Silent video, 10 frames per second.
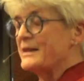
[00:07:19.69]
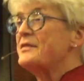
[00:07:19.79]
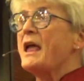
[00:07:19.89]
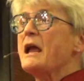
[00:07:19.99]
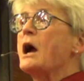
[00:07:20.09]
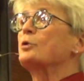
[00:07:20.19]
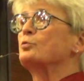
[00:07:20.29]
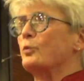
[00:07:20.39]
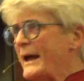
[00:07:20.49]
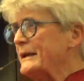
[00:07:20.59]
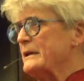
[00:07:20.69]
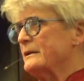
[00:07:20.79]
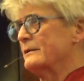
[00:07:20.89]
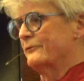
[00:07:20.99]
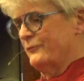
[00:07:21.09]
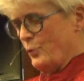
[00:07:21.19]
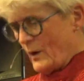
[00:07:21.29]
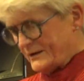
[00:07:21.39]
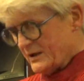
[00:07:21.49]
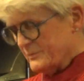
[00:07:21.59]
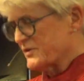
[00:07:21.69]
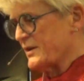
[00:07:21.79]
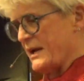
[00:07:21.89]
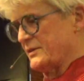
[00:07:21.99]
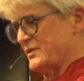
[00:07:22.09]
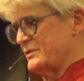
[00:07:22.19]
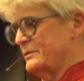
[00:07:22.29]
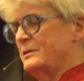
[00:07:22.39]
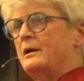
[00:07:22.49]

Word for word: They are ready for what comes next.